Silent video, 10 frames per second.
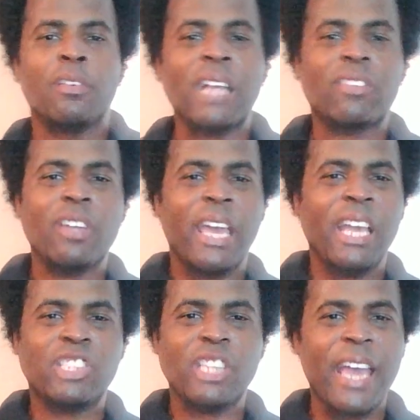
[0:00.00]
not the
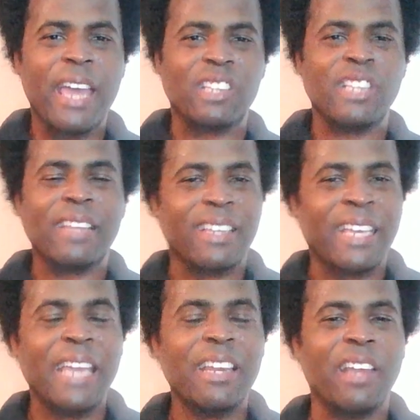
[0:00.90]
Asiatics, not the
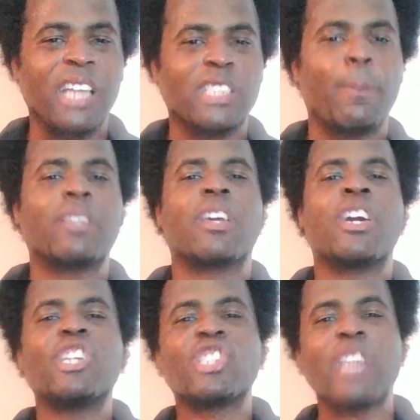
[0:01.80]
Canaanites, but the
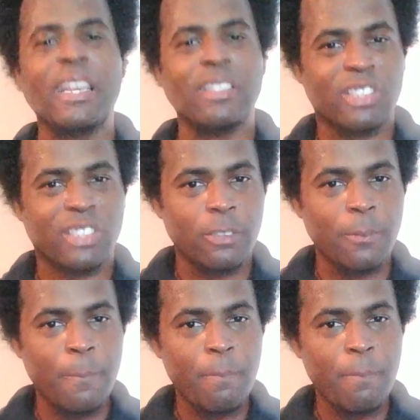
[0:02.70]
Kushites.